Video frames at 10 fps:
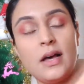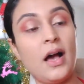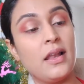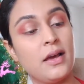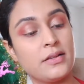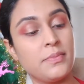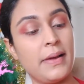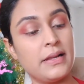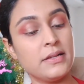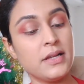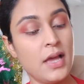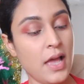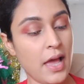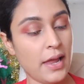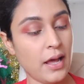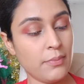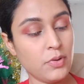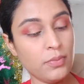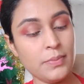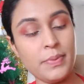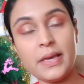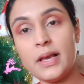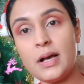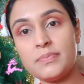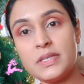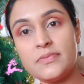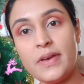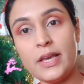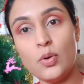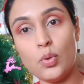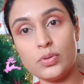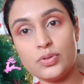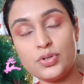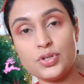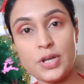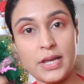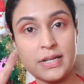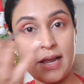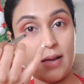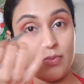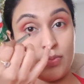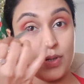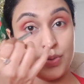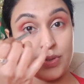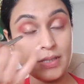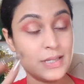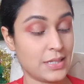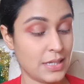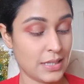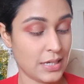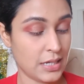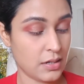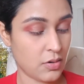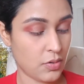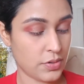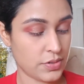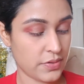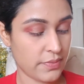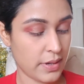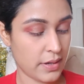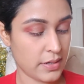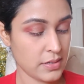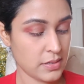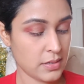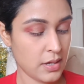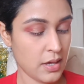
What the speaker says: the highlighter palette. And I'm going to be picking up this very golden shade and I'm going to be using this in the inner corners of my eyes.